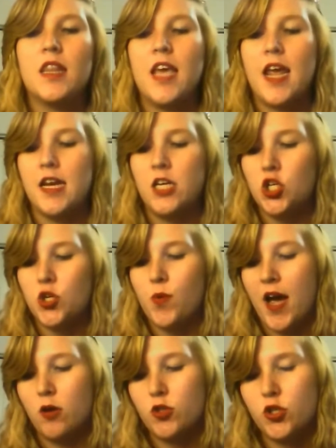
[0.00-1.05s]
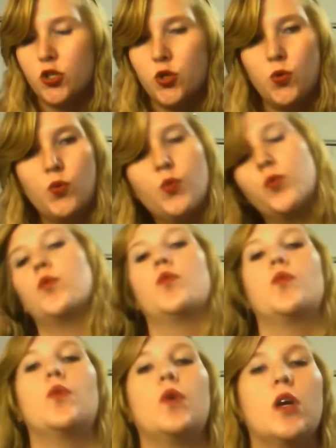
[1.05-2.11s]
They teach you how to
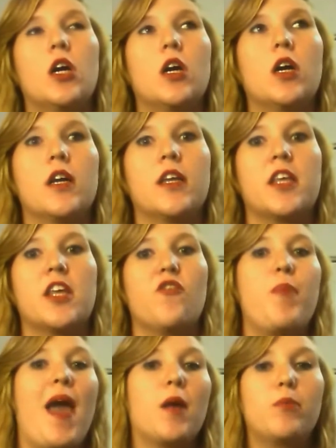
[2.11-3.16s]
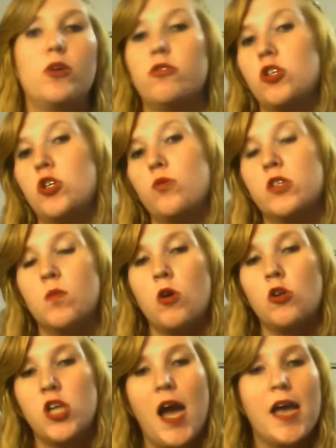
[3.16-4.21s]
give back blows to a
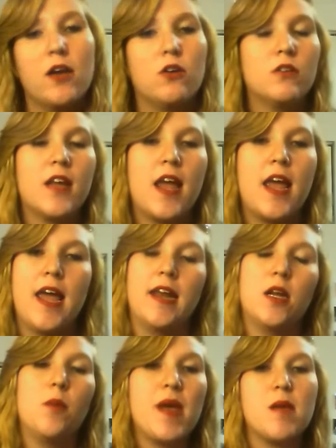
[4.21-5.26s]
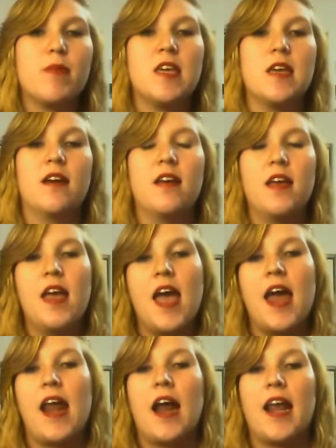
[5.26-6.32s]
small child and a baby,
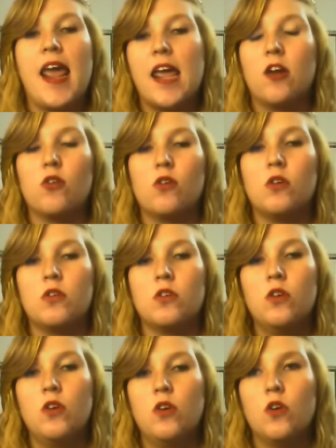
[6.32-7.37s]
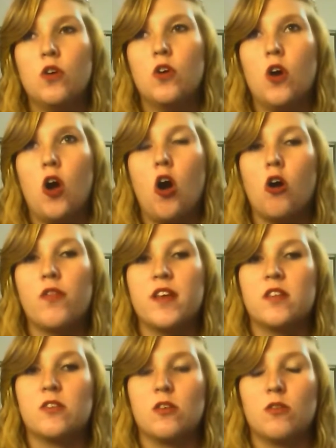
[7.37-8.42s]
and how to handle all
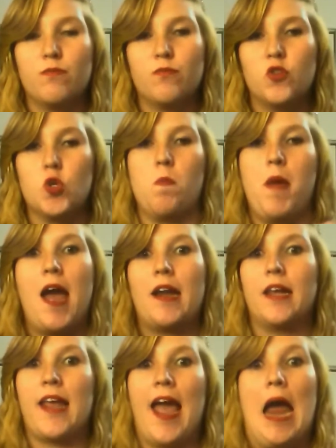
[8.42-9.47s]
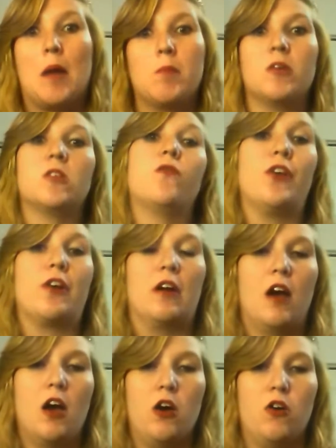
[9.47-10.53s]
this dramatic
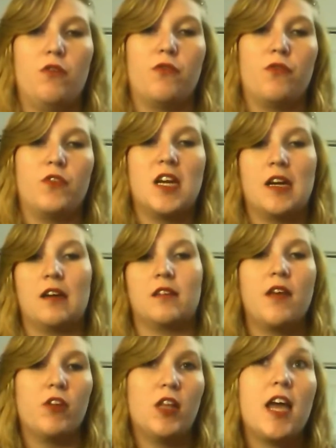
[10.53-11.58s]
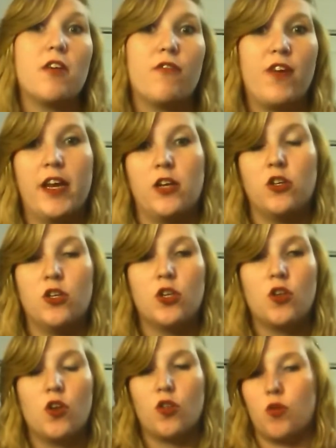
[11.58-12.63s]
atmosphere of needing to save a life and
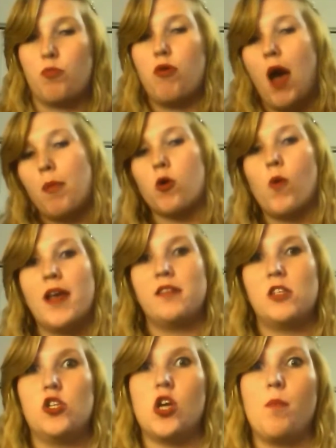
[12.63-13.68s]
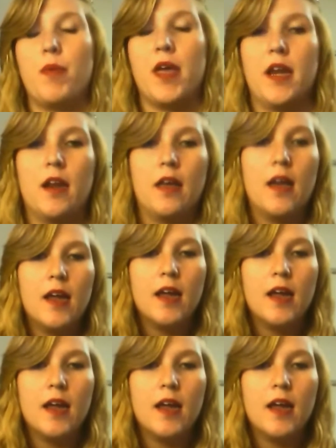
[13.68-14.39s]
the proper ways to jump in.